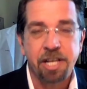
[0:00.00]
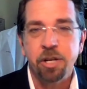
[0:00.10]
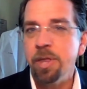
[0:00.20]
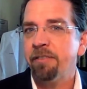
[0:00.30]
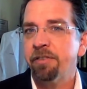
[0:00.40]
They
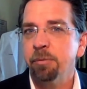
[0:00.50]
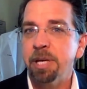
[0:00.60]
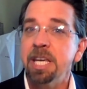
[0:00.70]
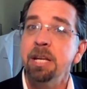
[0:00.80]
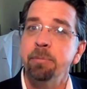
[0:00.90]
knew that from the
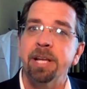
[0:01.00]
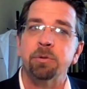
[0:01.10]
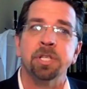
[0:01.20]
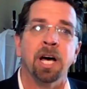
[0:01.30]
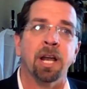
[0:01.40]
beginning, but
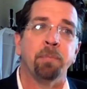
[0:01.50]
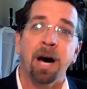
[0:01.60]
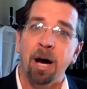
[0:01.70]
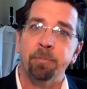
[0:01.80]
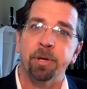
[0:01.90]
that was not a
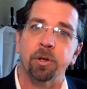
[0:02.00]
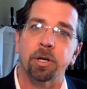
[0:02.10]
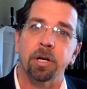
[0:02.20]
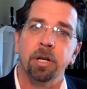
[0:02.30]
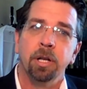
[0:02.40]

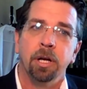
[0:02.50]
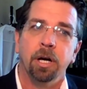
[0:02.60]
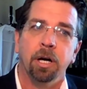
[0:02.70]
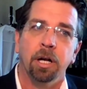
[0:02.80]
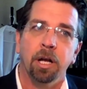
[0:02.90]
popular
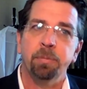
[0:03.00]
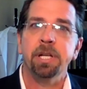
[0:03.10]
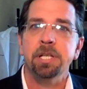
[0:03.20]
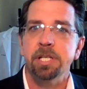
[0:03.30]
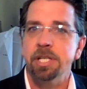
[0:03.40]

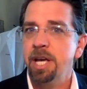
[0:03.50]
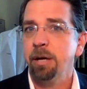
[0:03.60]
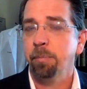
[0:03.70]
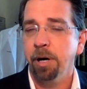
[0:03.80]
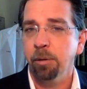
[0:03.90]
opinion to
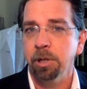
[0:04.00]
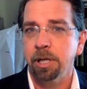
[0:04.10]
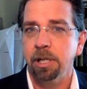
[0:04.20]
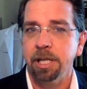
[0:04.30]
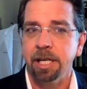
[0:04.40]
take
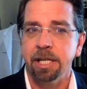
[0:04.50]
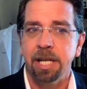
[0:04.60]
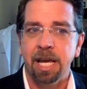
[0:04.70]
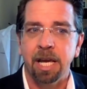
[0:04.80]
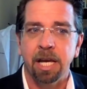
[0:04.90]
publicly,
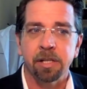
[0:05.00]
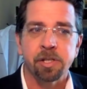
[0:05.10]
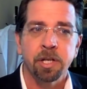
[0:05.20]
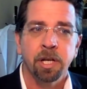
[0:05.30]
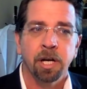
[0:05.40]

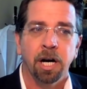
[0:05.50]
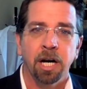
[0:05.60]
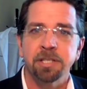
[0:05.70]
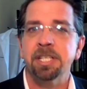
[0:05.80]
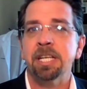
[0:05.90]
and
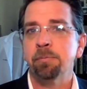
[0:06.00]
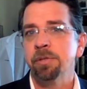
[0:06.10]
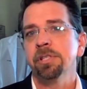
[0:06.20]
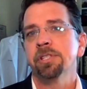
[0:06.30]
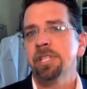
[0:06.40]

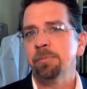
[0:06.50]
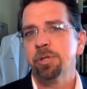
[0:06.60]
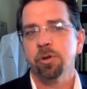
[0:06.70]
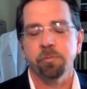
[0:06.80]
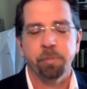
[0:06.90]

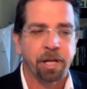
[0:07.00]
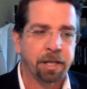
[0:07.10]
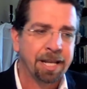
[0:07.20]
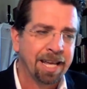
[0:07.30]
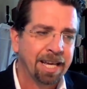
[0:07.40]
seems to have
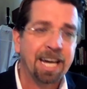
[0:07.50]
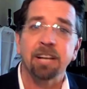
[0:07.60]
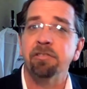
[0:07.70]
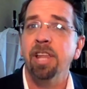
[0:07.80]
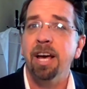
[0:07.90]
been kind
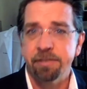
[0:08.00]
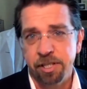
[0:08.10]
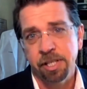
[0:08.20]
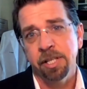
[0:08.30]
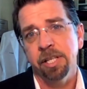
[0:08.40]
of left
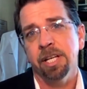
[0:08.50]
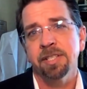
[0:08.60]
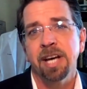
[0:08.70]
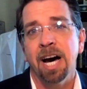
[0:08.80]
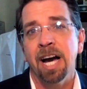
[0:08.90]
to the
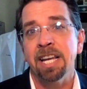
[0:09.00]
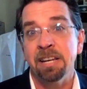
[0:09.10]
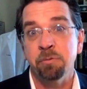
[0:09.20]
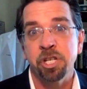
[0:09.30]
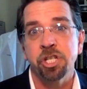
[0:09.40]
aside,
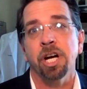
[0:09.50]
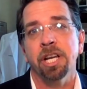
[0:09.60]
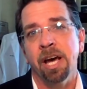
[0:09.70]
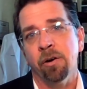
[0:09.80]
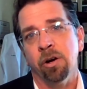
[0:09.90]
and we
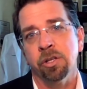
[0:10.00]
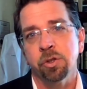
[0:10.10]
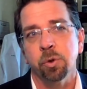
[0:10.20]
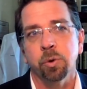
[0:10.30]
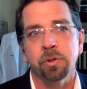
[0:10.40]
shut down all the
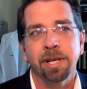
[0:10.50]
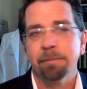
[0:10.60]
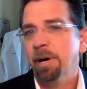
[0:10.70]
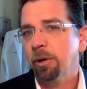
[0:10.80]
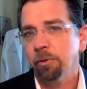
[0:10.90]
schools.
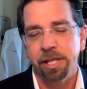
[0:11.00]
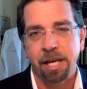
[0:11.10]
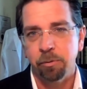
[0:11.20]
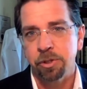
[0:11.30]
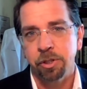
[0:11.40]
I don't
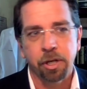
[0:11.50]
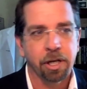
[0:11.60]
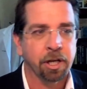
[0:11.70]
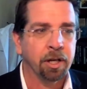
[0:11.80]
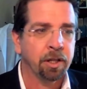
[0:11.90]
think that was
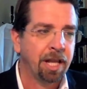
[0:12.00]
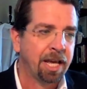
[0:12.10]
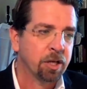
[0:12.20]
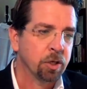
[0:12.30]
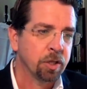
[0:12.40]

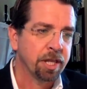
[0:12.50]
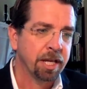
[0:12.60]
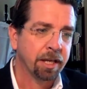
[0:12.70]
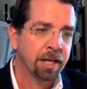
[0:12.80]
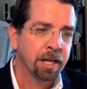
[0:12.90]
a good
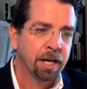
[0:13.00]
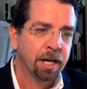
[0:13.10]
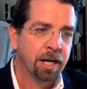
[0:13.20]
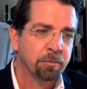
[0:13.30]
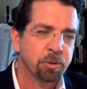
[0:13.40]
thing.
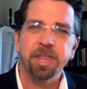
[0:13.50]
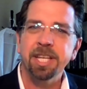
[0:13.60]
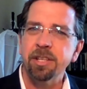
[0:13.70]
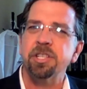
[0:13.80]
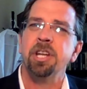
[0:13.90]
So I
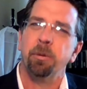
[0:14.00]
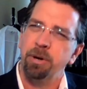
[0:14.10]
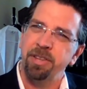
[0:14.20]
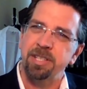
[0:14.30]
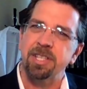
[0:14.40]
think there's a
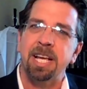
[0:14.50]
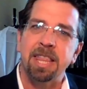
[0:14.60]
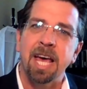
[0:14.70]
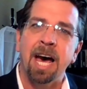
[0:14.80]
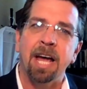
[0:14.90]
number of things
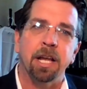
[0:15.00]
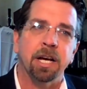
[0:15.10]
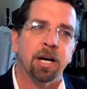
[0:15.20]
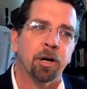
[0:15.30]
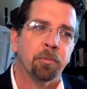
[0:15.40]
like that,
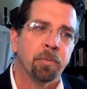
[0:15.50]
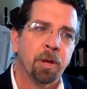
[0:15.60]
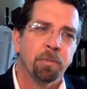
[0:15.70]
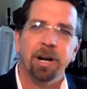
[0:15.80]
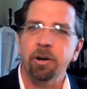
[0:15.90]

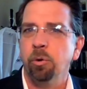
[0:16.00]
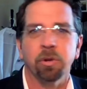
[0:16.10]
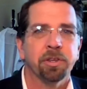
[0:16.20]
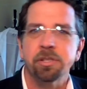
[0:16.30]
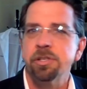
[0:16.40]
but I don't
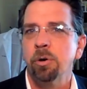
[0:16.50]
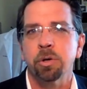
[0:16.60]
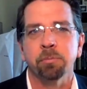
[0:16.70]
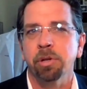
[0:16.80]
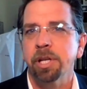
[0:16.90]
know. There's no
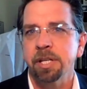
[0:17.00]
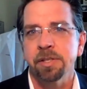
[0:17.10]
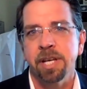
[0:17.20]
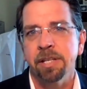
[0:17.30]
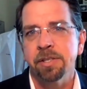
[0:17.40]
complete
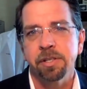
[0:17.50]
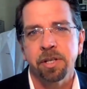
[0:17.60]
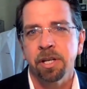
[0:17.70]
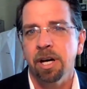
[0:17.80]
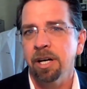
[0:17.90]

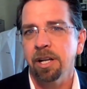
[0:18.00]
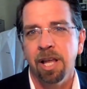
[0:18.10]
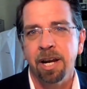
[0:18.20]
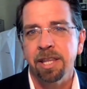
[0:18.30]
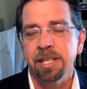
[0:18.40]
consensus on a
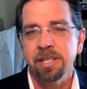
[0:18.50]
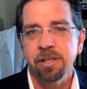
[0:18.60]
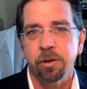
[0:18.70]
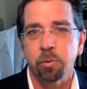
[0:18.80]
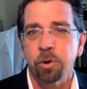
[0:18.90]
lot of these
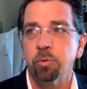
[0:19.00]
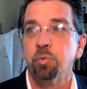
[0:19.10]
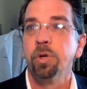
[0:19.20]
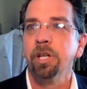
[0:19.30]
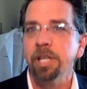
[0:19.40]
either. We're
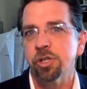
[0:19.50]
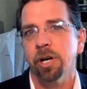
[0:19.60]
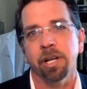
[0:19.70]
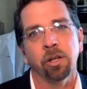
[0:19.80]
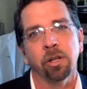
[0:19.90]
really
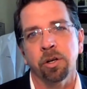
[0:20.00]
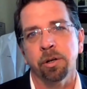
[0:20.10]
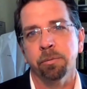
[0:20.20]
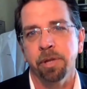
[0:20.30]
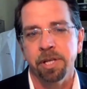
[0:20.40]
trying to
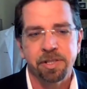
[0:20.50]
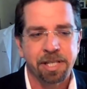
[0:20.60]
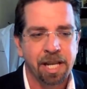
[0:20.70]
learn of this.